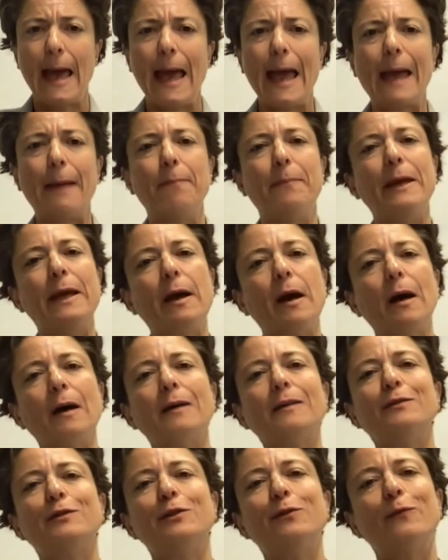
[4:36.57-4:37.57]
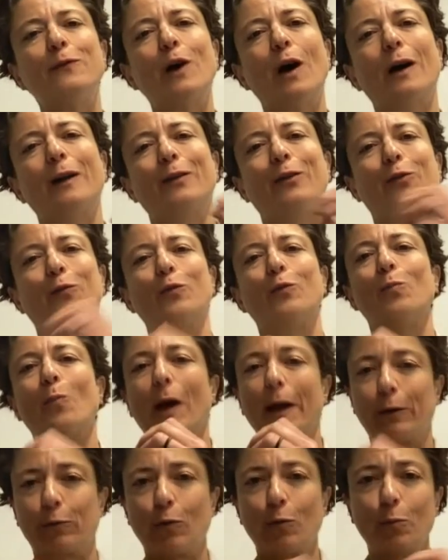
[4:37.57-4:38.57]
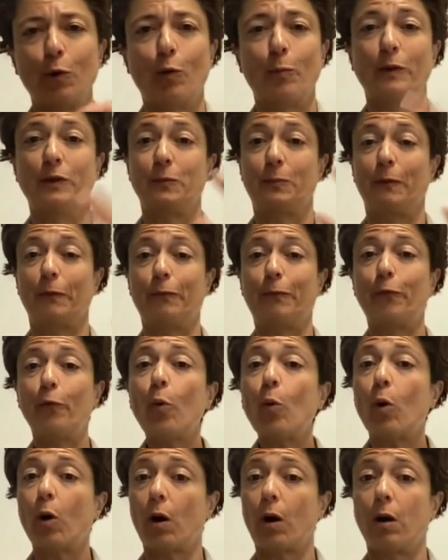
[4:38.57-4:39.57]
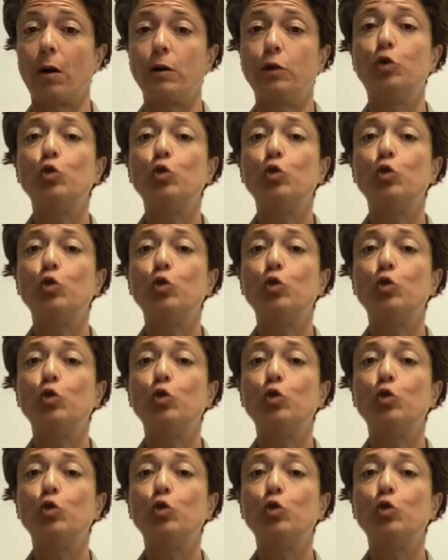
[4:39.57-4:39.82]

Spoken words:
And because you've gotten through micro moments before,